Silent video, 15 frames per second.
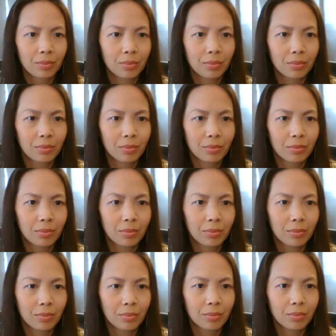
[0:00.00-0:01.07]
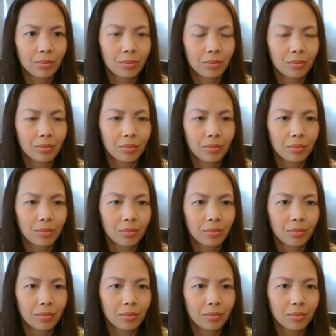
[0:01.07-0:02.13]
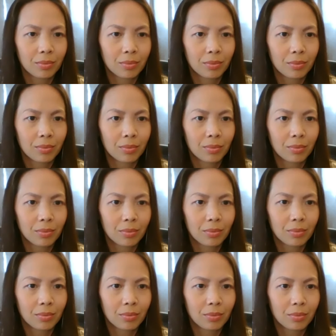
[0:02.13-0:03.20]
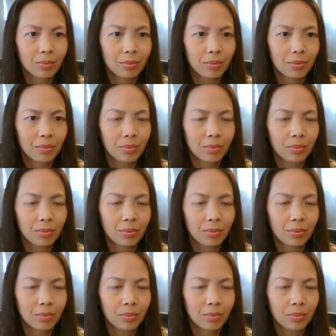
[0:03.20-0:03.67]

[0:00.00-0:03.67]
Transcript: [no speech]